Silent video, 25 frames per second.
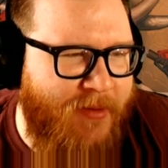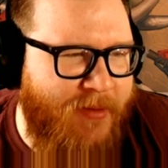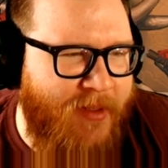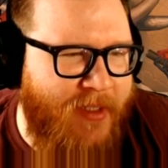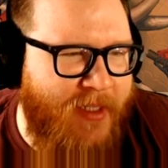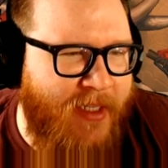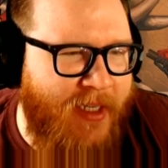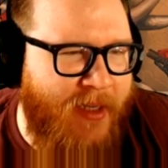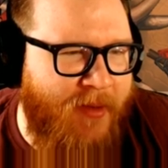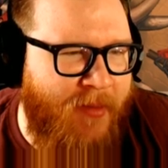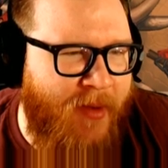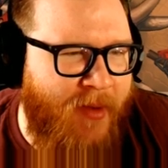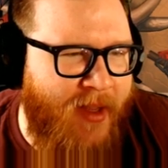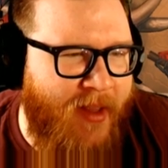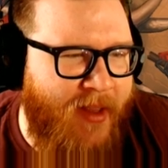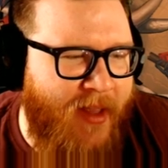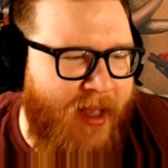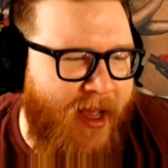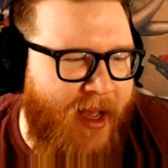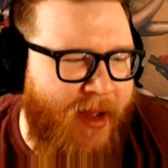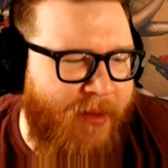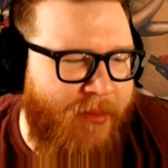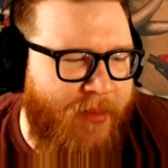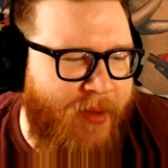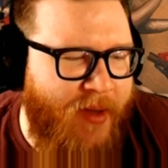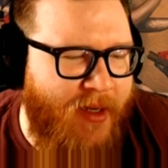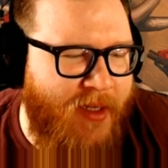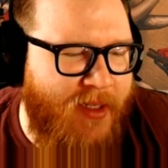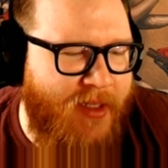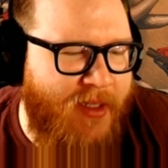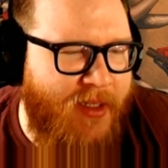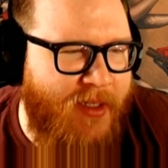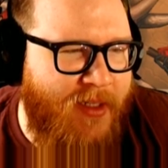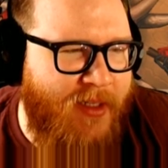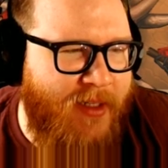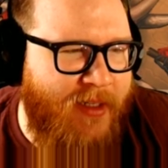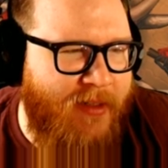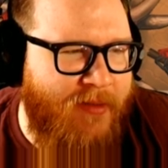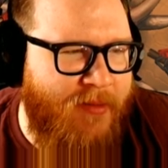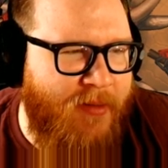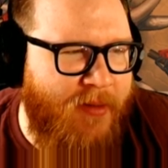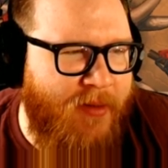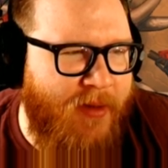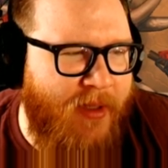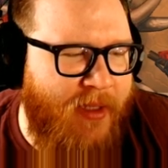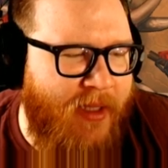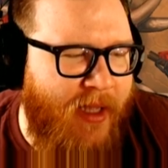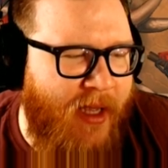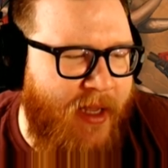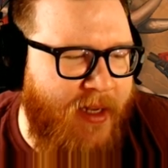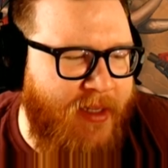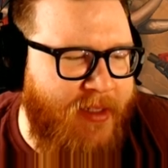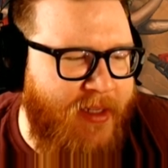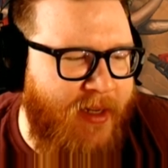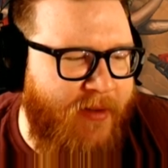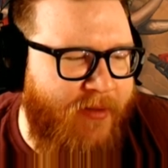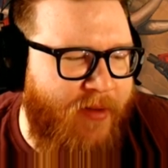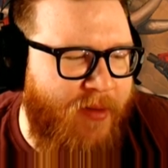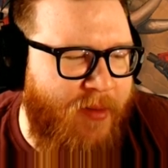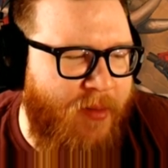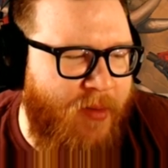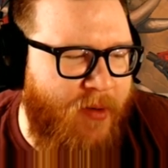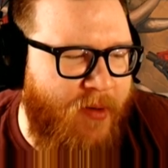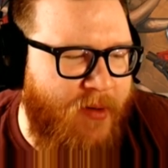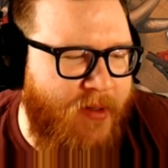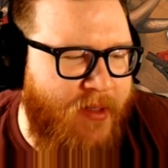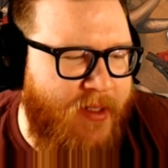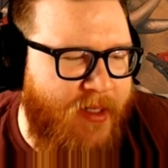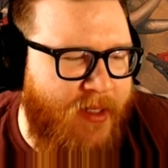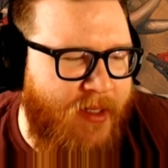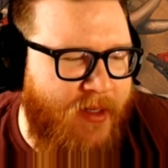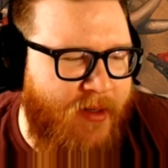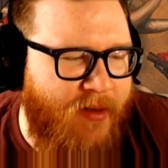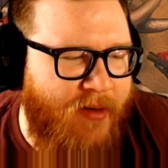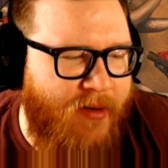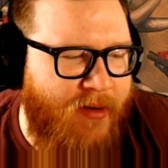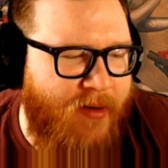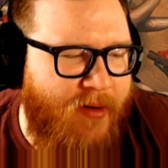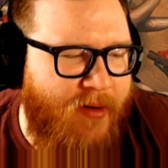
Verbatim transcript: we see him out that, but it just leaves me with a lot of stuff on board still.